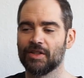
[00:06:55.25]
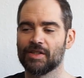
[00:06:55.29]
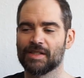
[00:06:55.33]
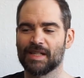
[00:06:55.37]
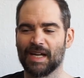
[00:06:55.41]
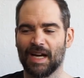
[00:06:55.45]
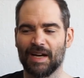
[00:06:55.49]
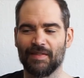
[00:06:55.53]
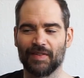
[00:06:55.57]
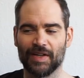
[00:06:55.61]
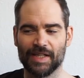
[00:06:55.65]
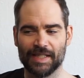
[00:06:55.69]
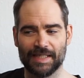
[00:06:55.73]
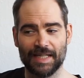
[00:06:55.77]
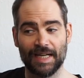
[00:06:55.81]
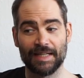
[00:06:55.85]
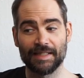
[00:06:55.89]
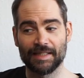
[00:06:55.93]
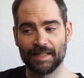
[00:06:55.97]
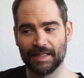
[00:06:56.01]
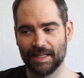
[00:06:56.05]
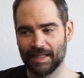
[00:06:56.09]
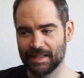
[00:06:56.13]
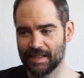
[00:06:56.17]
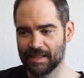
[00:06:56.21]
Just kind of
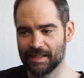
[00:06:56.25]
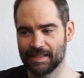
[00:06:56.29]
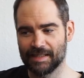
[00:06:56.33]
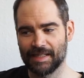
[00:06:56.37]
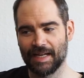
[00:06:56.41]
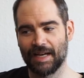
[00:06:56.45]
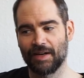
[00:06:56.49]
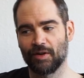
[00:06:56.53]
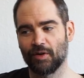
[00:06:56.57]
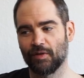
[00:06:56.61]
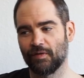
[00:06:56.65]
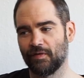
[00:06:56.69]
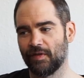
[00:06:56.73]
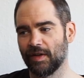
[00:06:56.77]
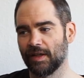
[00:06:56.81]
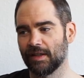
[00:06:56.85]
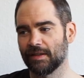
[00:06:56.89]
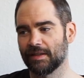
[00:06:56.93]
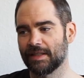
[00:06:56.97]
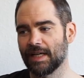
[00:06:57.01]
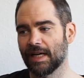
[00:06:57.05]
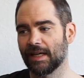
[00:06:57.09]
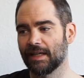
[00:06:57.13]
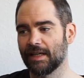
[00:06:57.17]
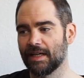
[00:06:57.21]
extends it. That's a standard fiddle
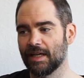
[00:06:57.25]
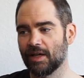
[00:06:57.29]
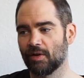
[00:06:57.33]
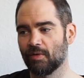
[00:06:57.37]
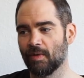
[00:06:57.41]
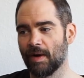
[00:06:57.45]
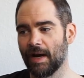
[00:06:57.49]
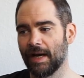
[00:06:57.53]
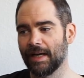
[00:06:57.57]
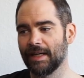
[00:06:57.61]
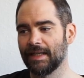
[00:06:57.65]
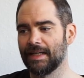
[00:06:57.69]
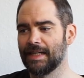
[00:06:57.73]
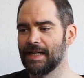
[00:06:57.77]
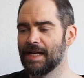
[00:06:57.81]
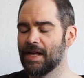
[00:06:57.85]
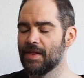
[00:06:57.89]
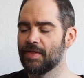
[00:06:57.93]
technique, right?